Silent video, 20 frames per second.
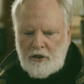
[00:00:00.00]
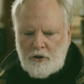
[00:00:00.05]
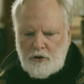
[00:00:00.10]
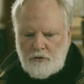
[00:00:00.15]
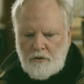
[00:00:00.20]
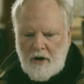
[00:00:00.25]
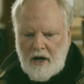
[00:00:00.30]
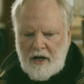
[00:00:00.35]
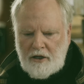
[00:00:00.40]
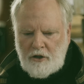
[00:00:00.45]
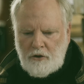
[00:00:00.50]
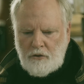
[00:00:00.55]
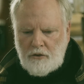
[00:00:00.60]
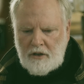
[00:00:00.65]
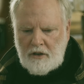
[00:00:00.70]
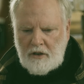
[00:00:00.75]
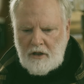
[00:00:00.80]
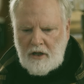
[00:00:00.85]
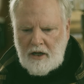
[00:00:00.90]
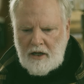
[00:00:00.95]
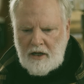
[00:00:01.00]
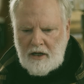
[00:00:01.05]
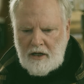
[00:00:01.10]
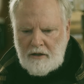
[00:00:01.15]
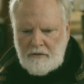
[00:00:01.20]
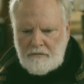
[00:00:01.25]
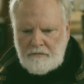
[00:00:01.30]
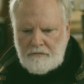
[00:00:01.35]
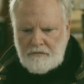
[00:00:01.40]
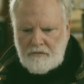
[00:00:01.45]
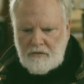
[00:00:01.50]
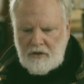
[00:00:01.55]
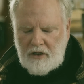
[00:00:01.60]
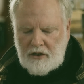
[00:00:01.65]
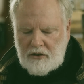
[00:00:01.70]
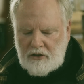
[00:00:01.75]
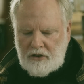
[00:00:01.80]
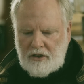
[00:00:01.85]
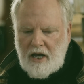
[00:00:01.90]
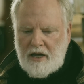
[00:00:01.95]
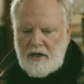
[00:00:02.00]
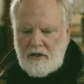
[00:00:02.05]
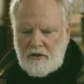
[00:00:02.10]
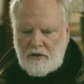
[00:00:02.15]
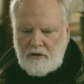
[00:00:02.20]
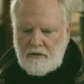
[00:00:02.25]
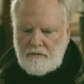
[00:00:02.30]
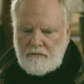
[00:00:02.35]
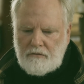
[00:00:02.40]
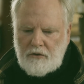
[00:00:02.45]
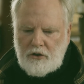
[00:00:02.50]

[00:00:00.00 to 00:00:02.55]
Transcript: tried to excite